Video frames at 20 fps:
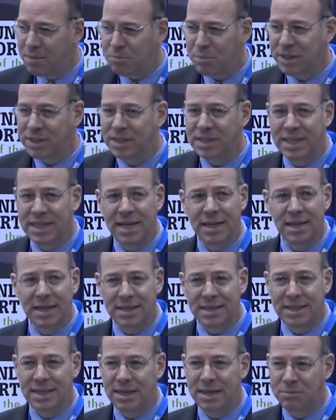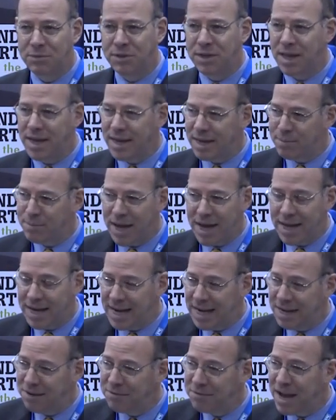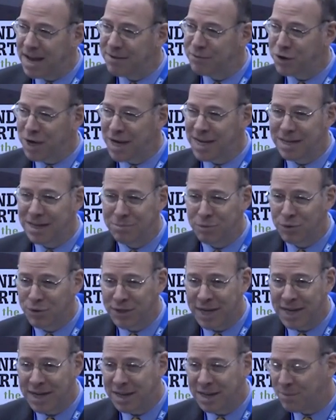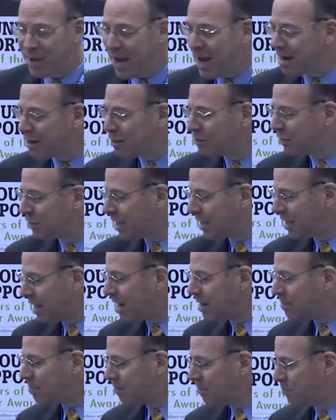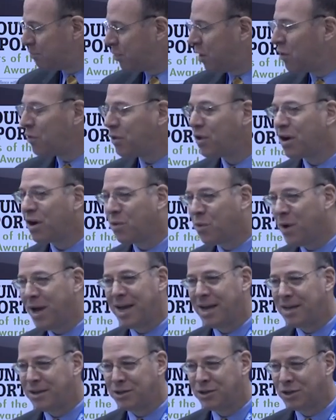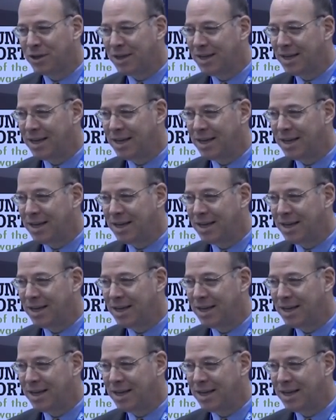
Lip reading: But still, it seems like about 85 or 90% of the matters that come both our ways